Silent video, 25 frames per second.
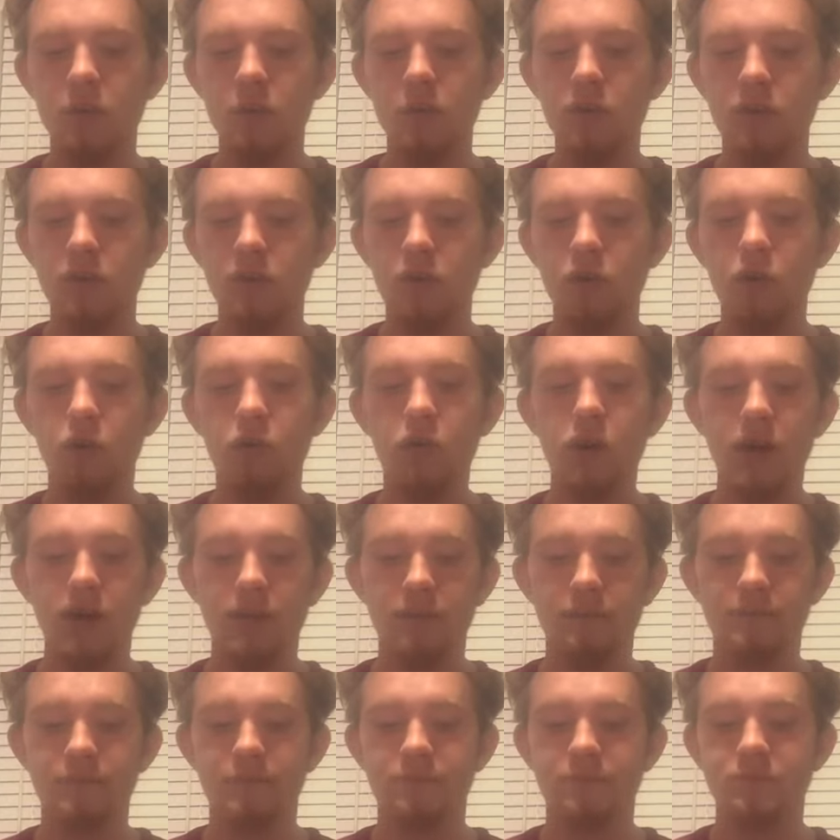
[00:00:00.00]
Marq
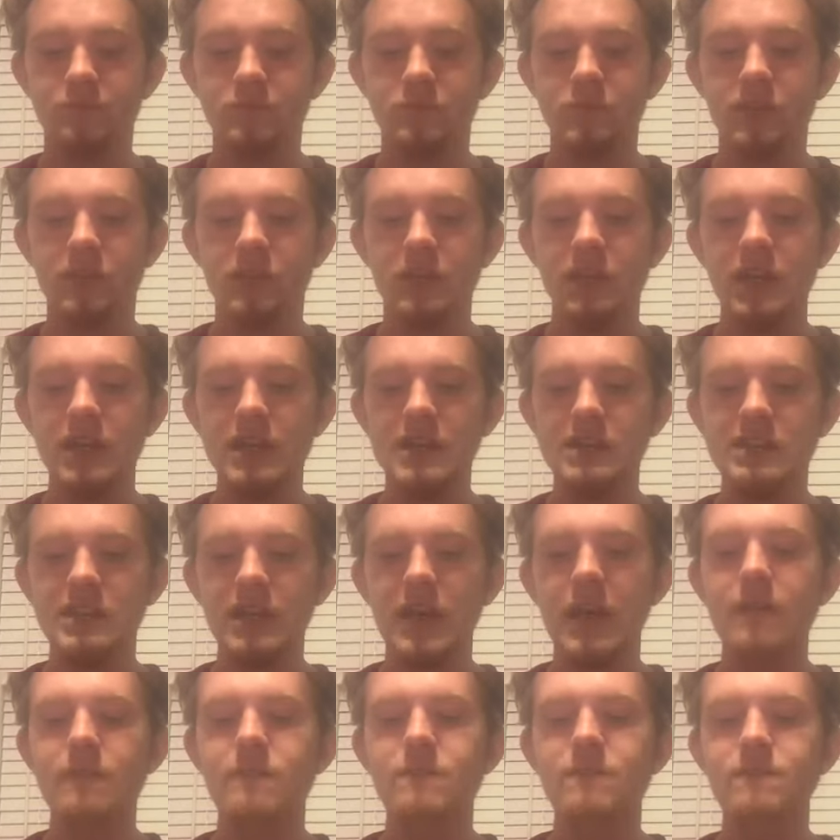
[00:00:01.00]
Quen hits
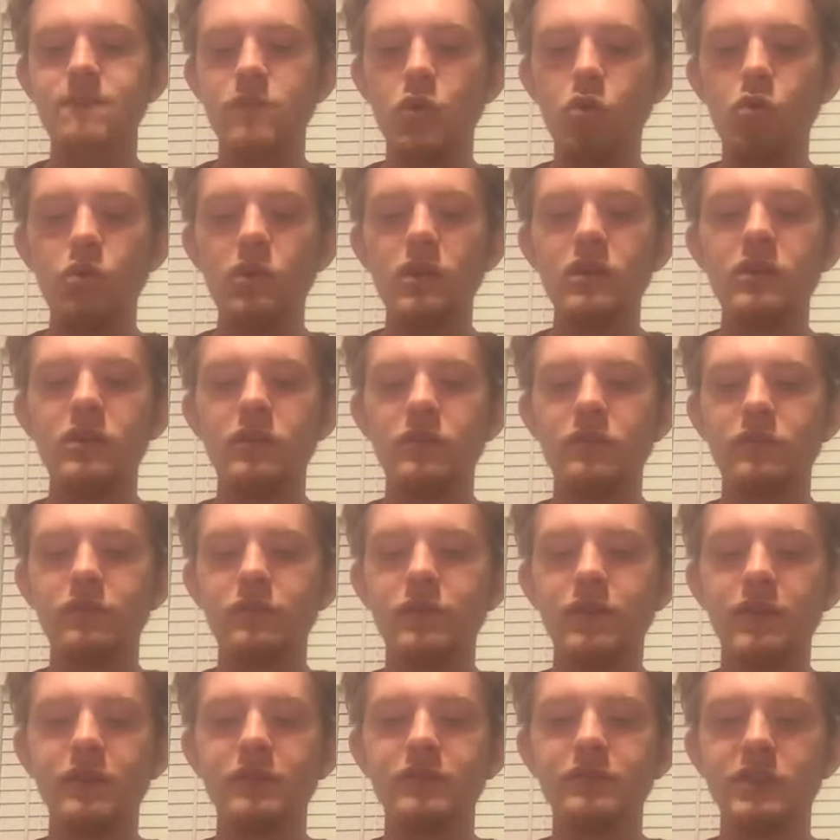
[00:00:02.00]
a
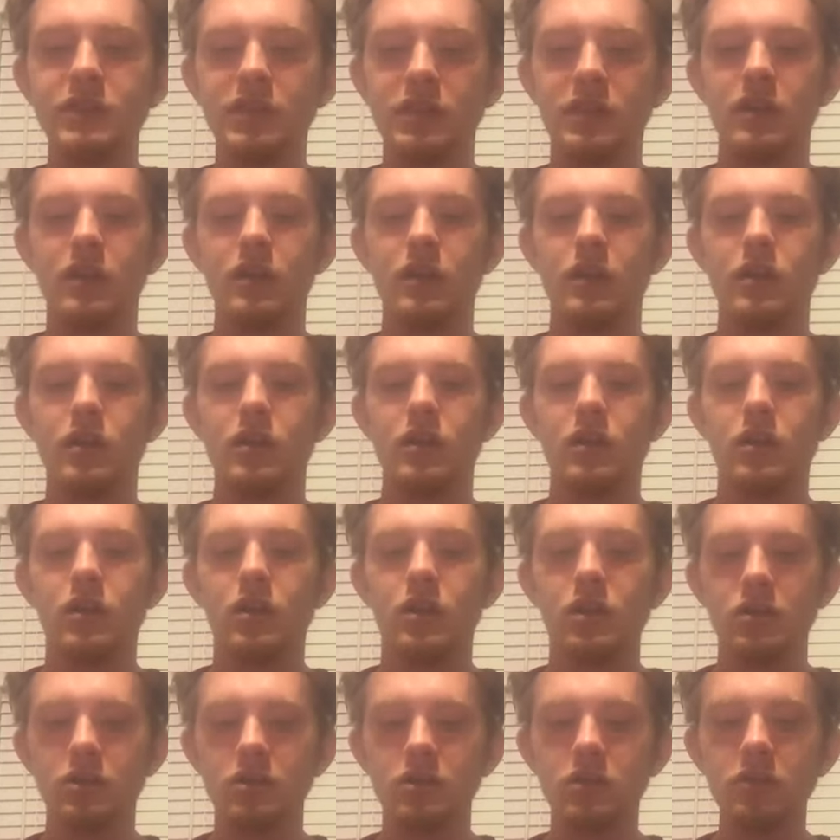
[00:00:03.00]
450
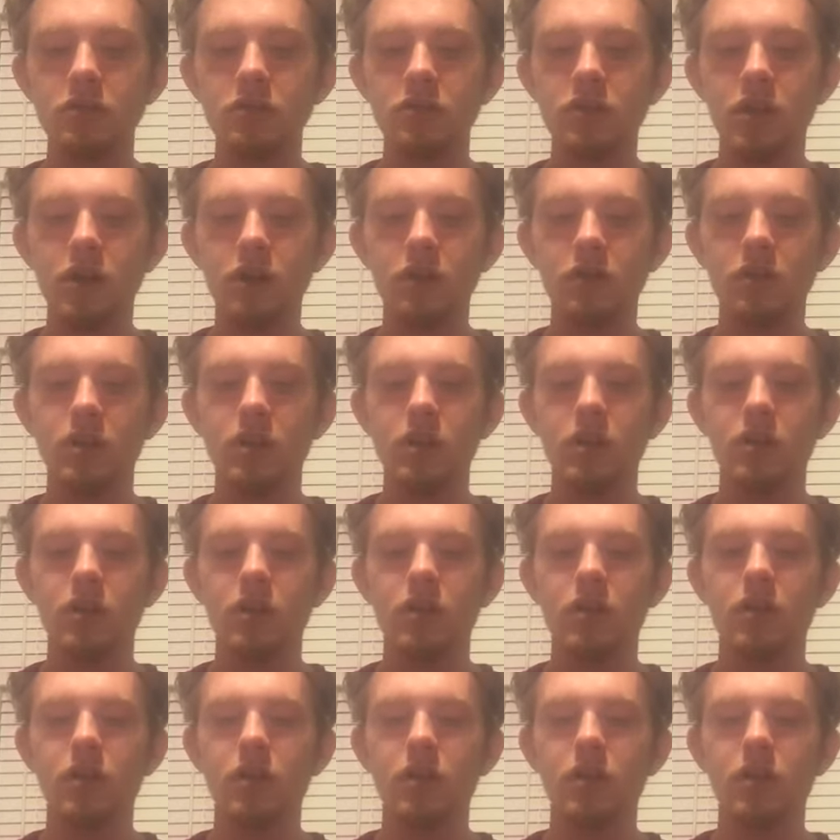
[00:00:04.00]
to Cody